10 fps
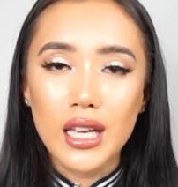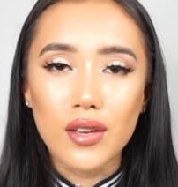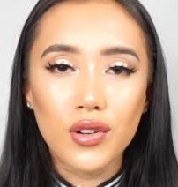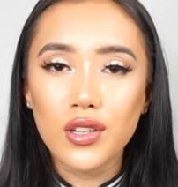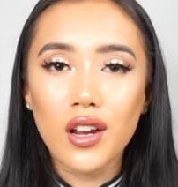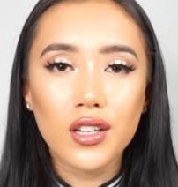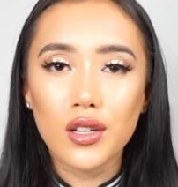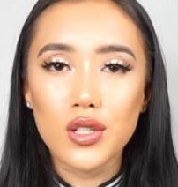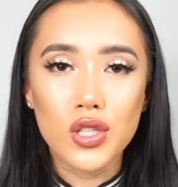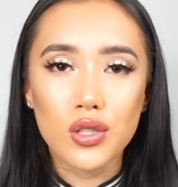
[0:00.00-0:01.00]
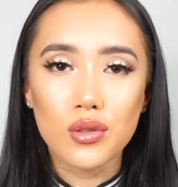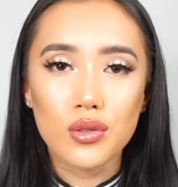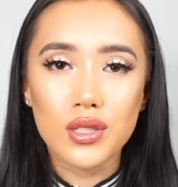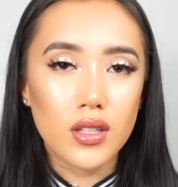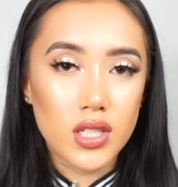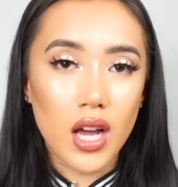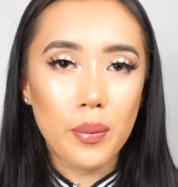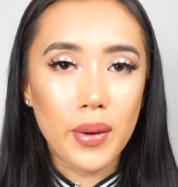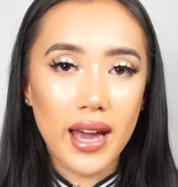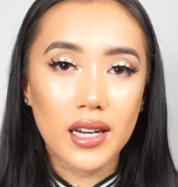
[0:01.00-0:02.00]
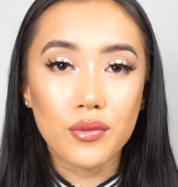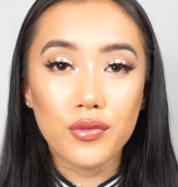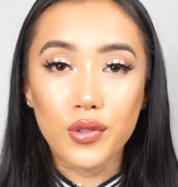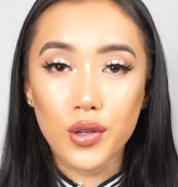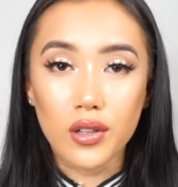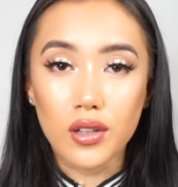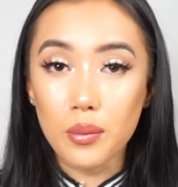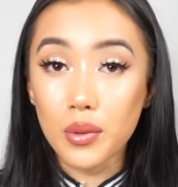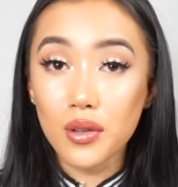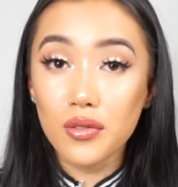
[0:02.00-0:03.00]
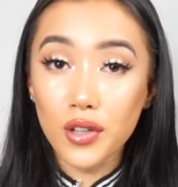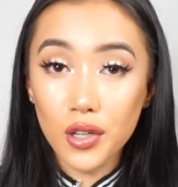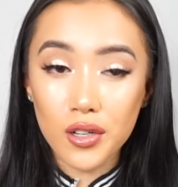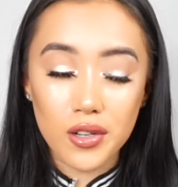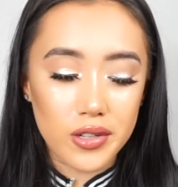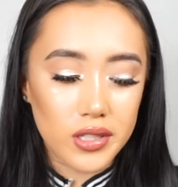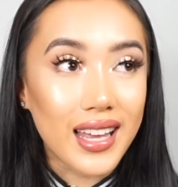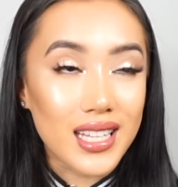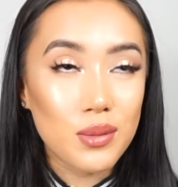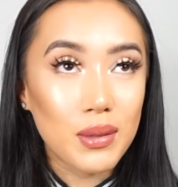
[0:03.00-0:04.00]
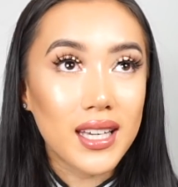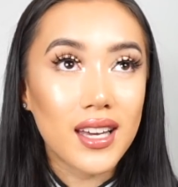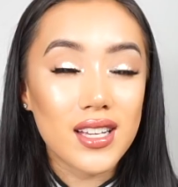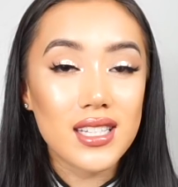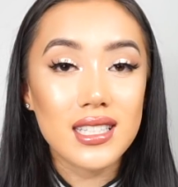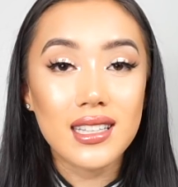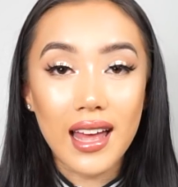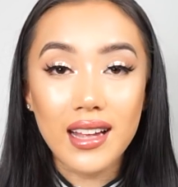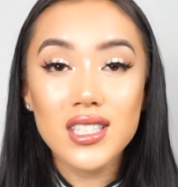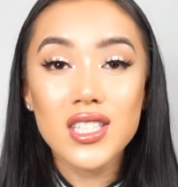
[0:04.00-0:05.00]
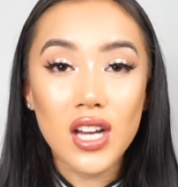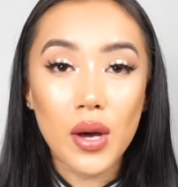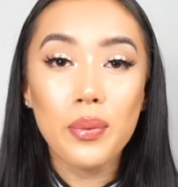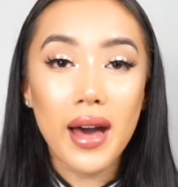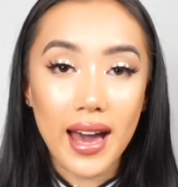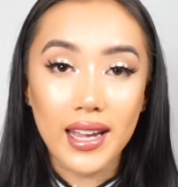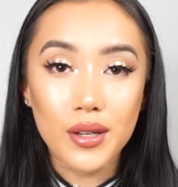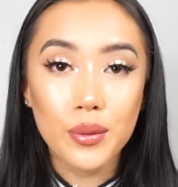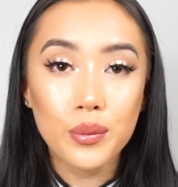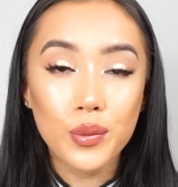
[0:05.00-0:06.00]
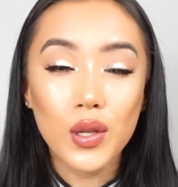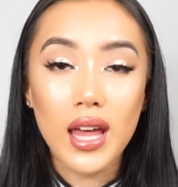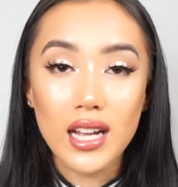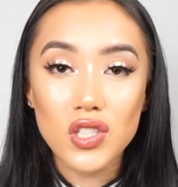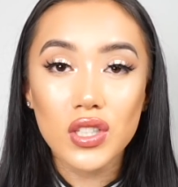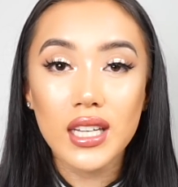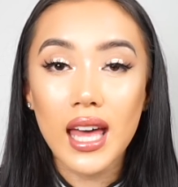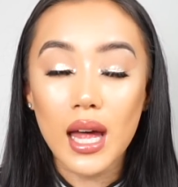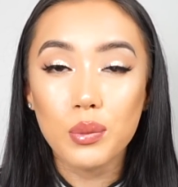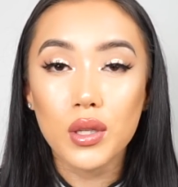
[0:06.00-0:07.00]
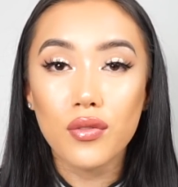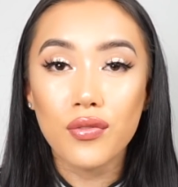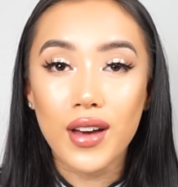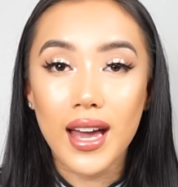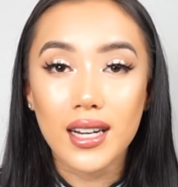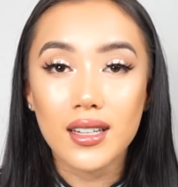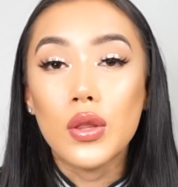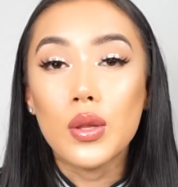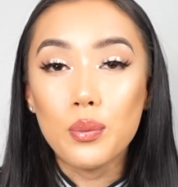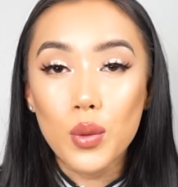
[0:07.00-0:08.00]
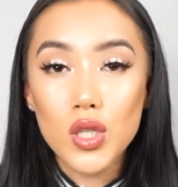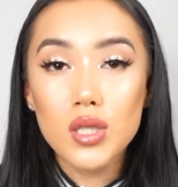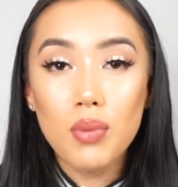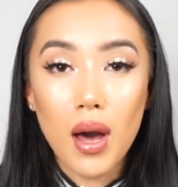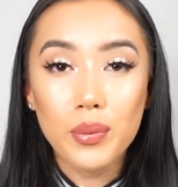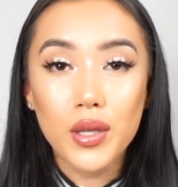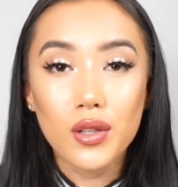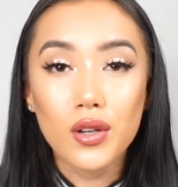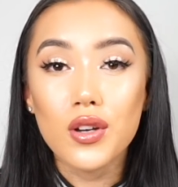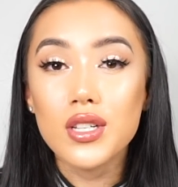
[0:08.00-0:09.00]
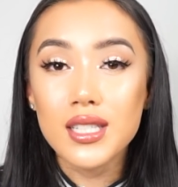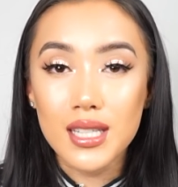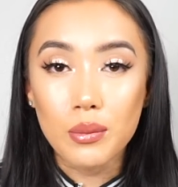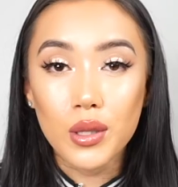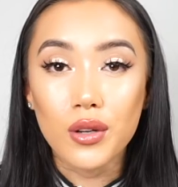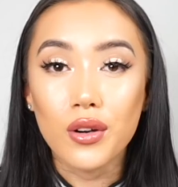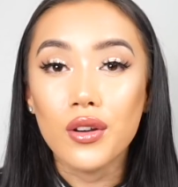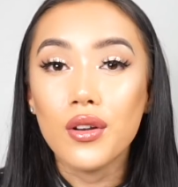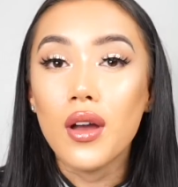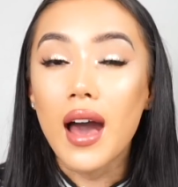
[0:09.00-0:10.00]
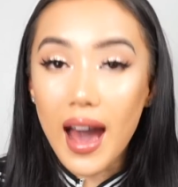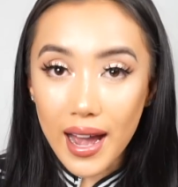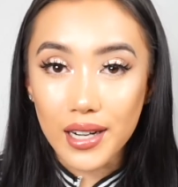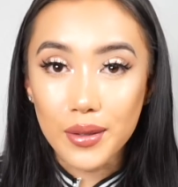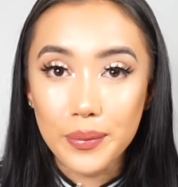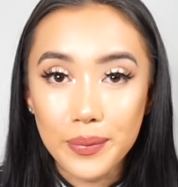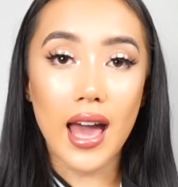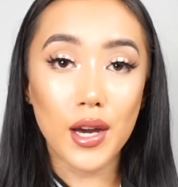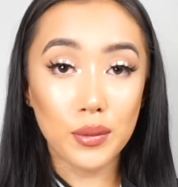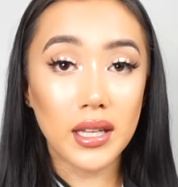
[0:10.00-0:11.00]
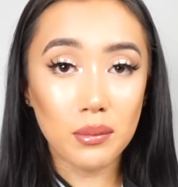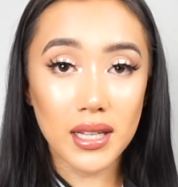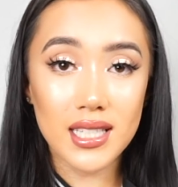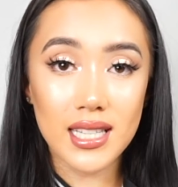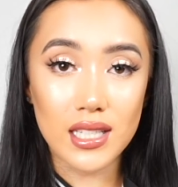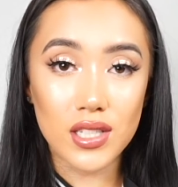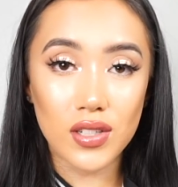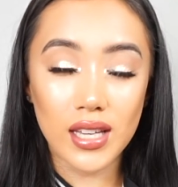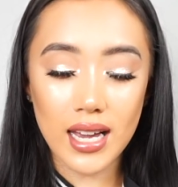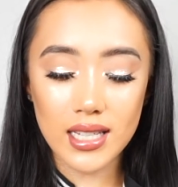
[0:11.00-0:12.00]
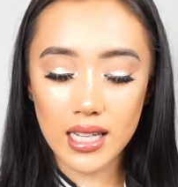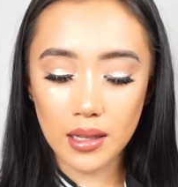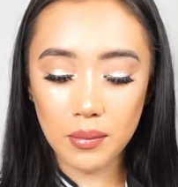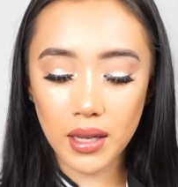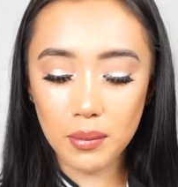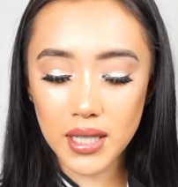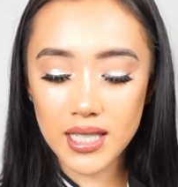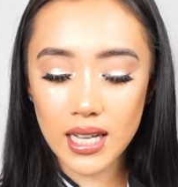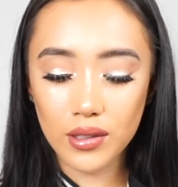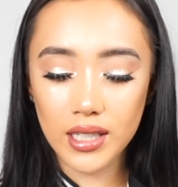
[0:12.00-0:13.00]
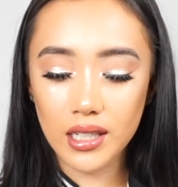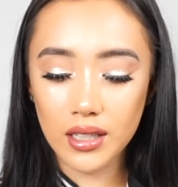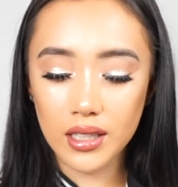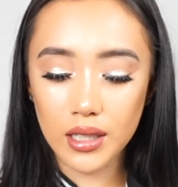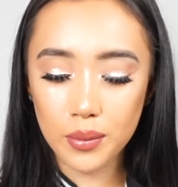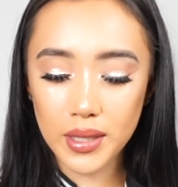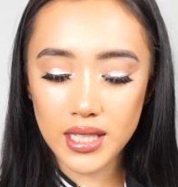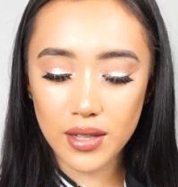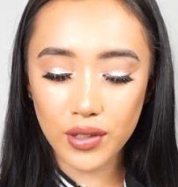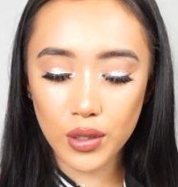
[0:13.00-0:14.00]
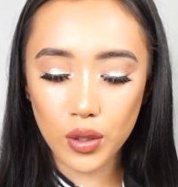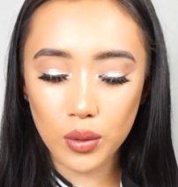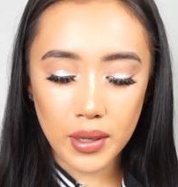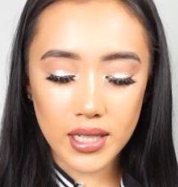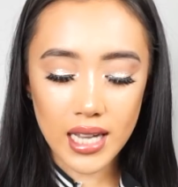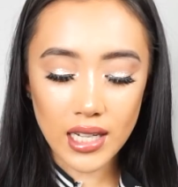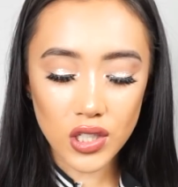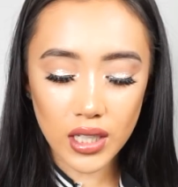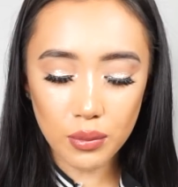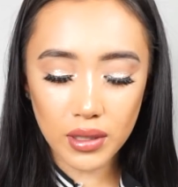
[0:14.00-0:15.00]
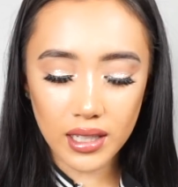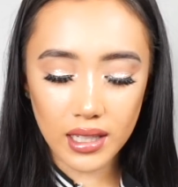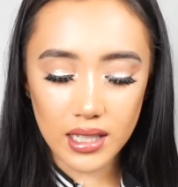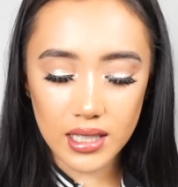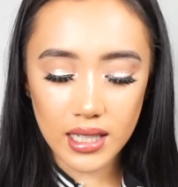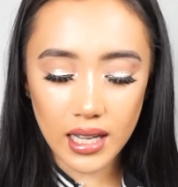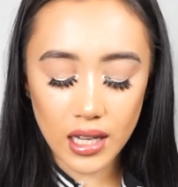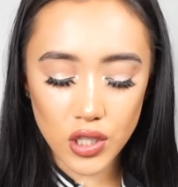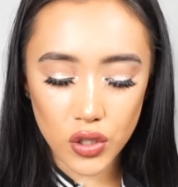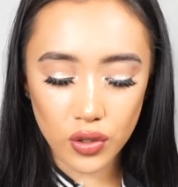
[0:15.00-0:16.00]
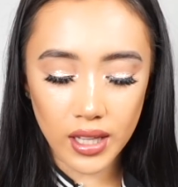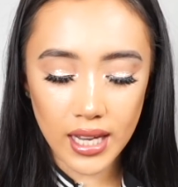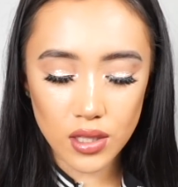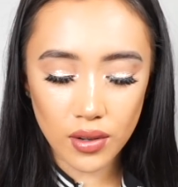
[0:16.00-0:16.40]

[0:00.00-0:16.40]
if you're not gonna choose the top item for the number of orders? That's because that top item will actually help you to find the most popular similar item. I hope that made sense to you guys. That maybe sounded a little bit difficult, but it's actually really easy. I'll show you guys